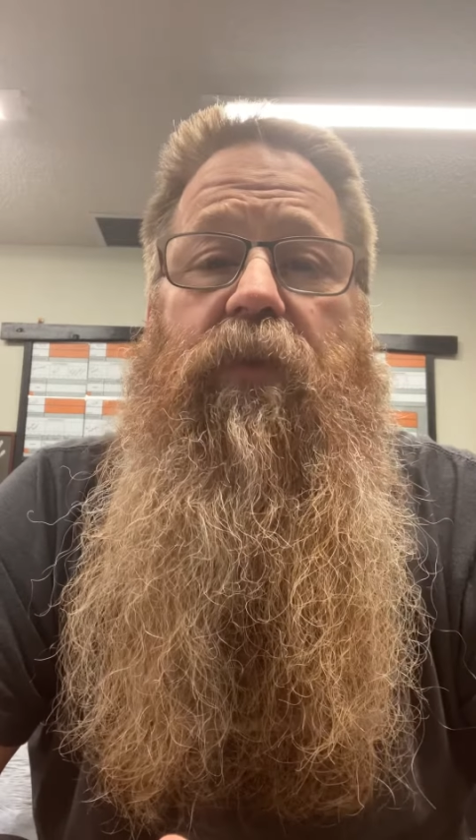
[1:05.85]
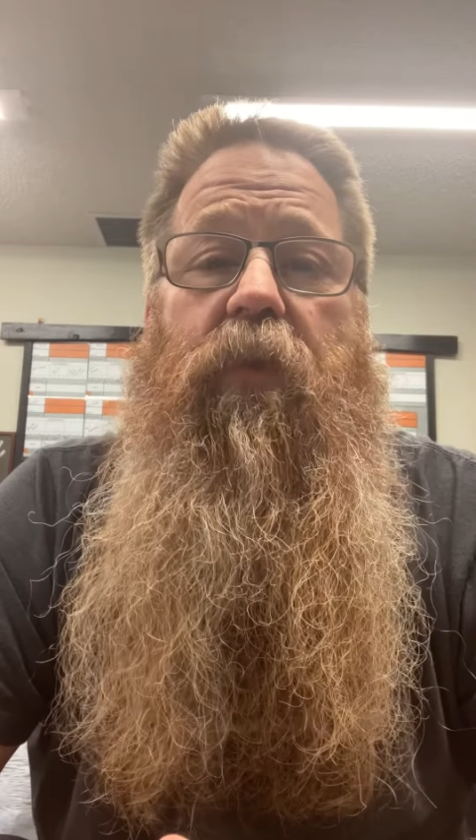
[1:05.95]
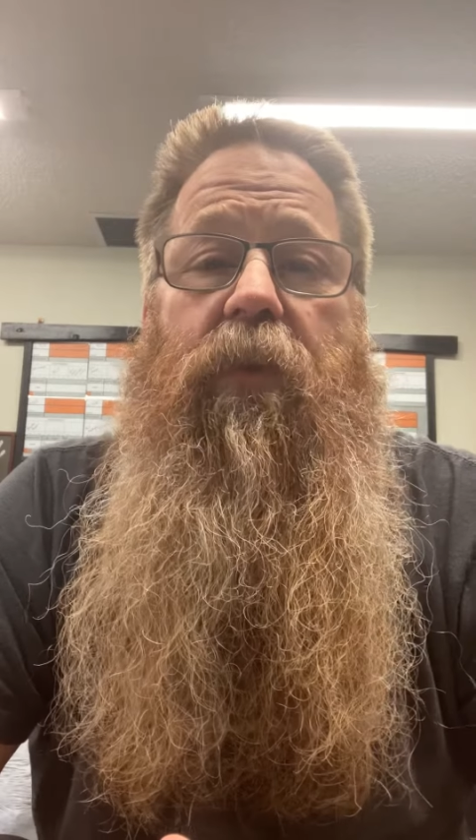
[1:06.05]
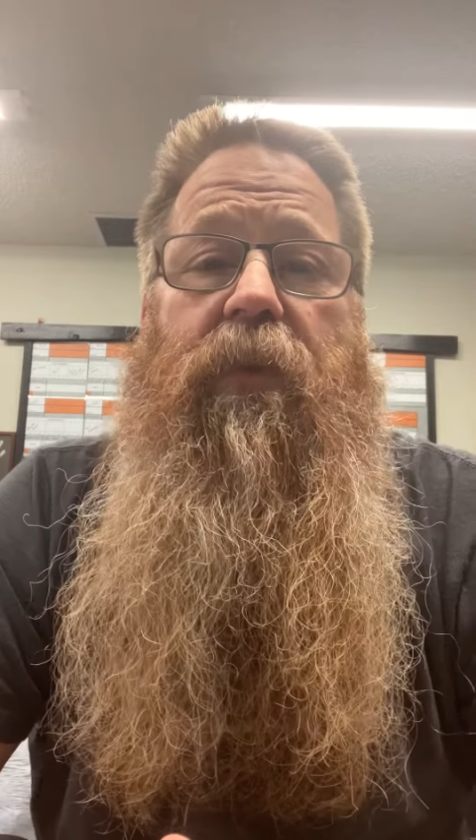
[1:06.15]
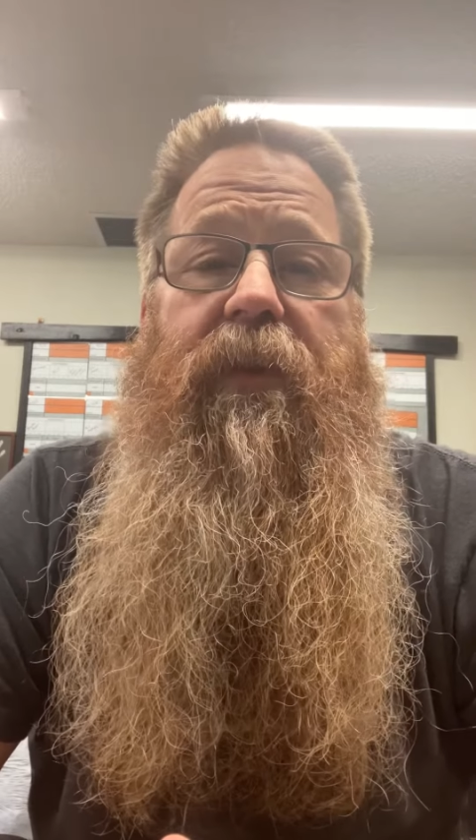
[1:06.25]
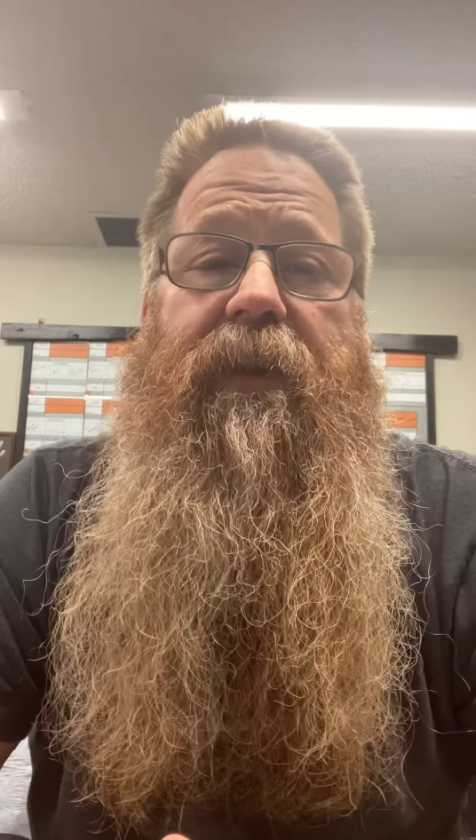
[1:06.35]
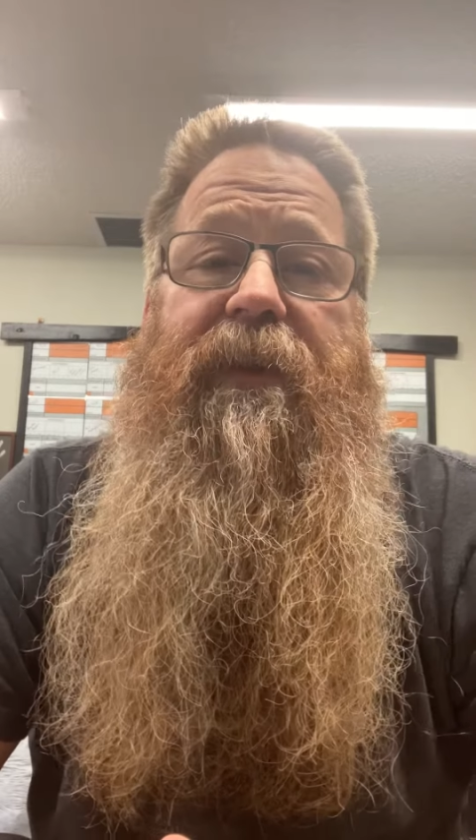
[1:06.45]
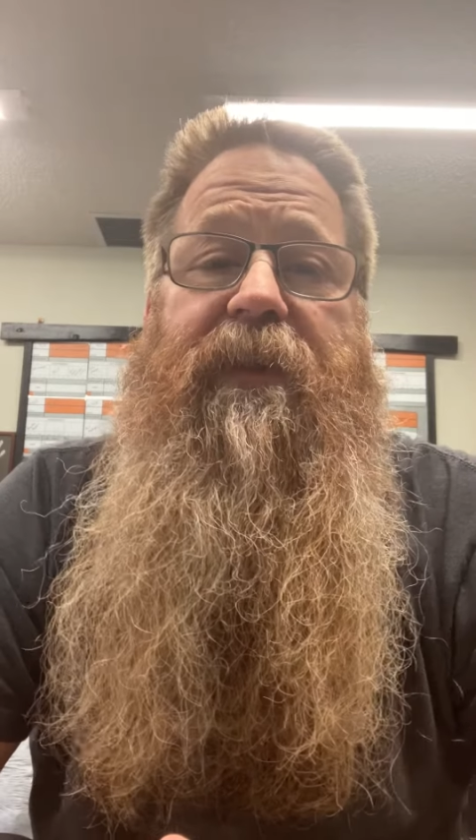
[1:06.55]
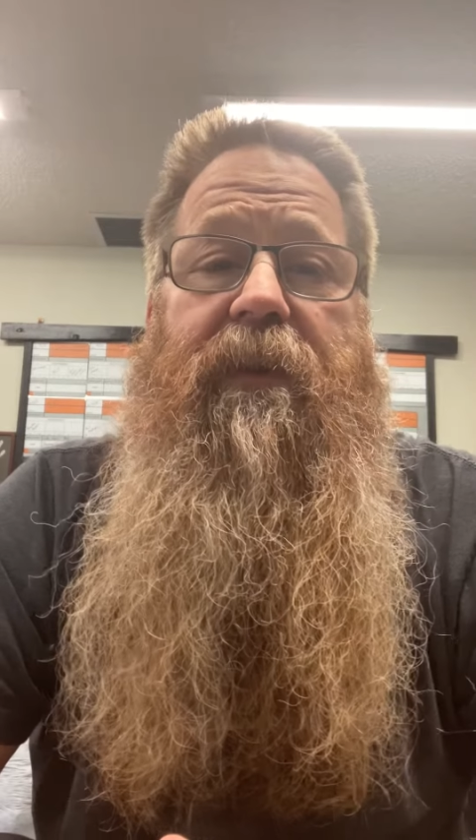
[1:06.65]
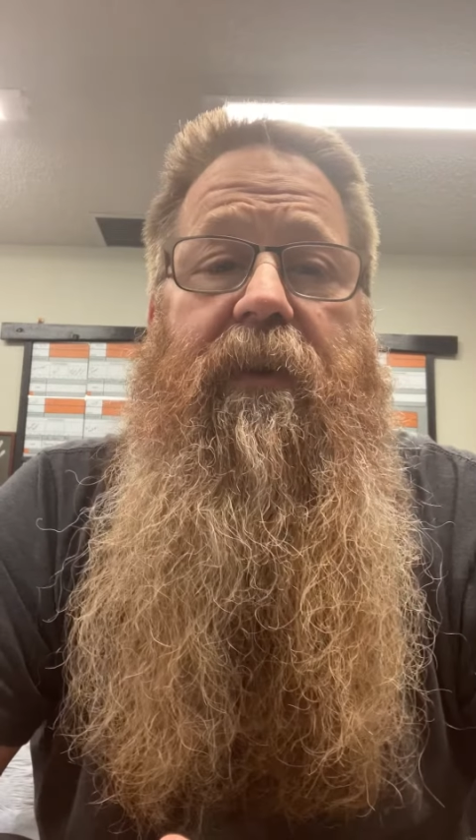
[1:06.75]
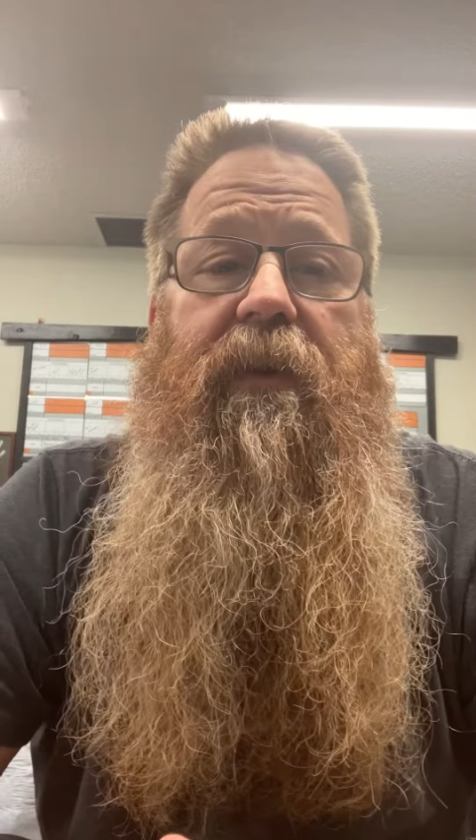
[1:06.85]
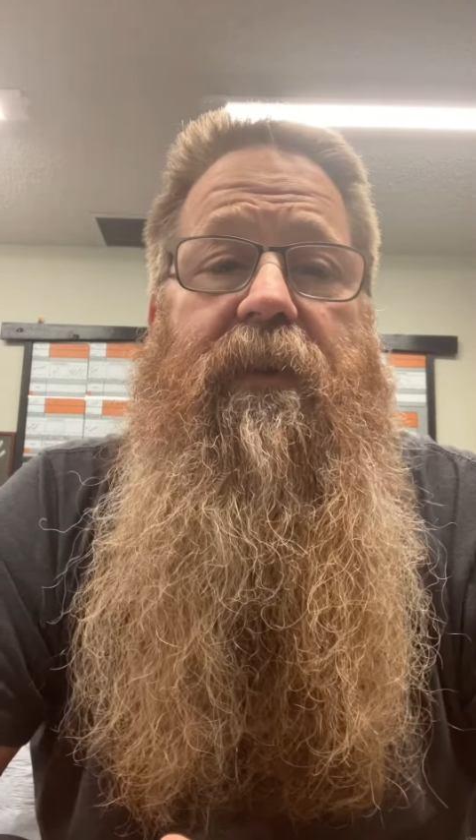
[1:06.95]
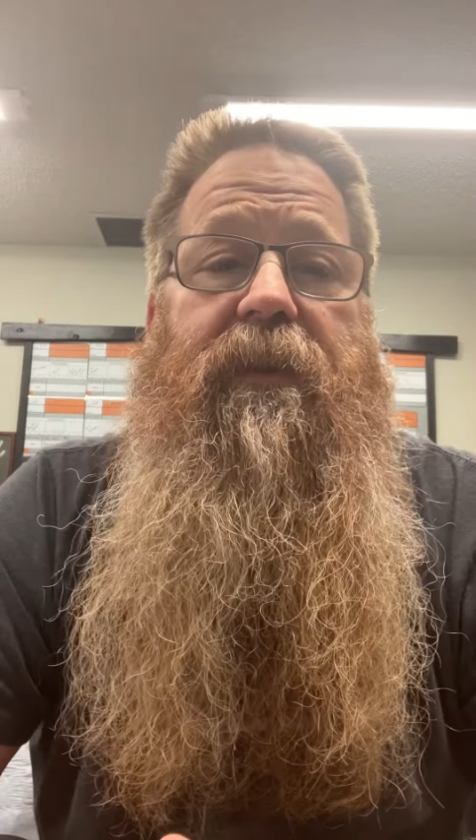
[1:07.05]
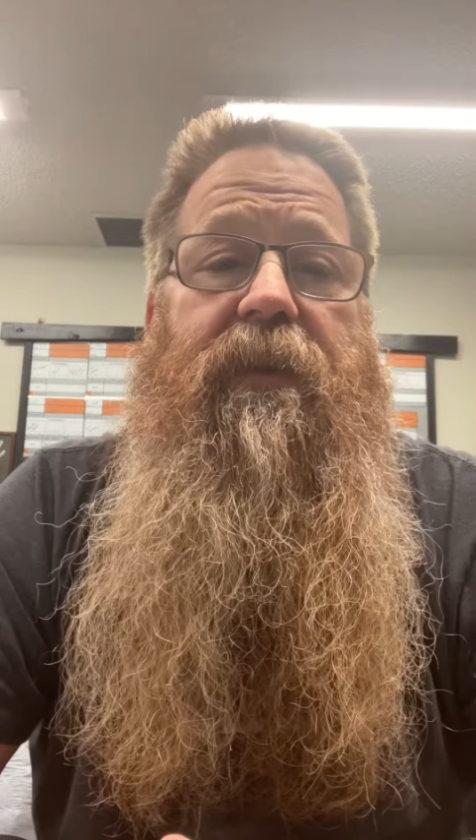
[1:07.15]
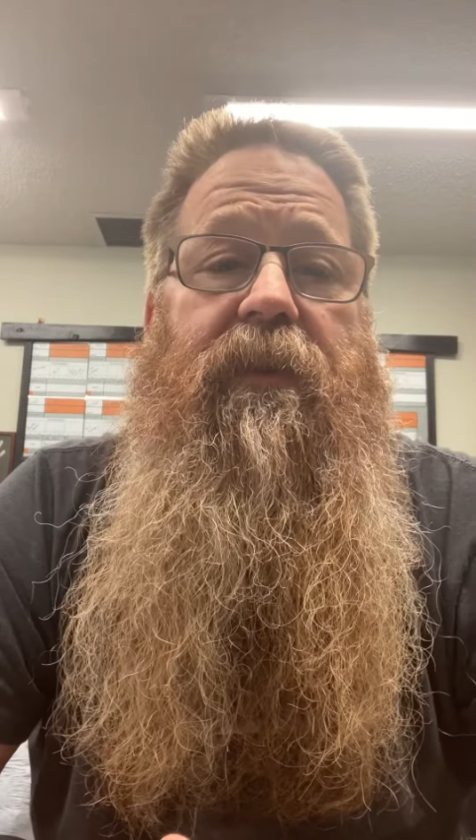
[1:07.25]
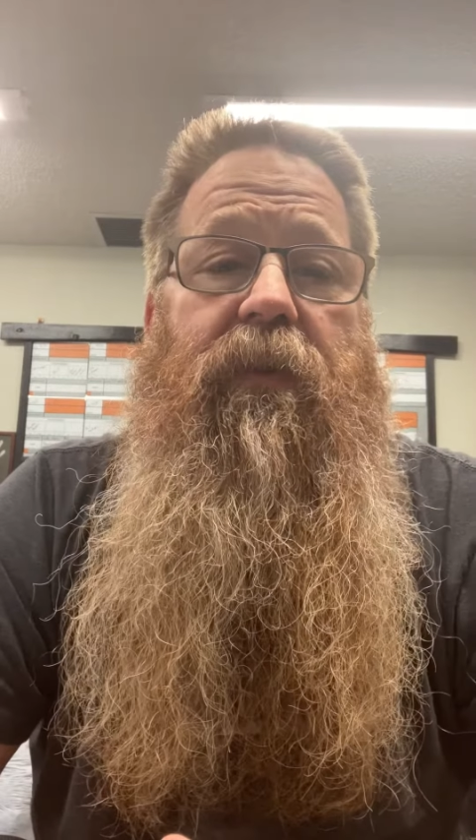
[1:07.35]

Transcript: world and its laws,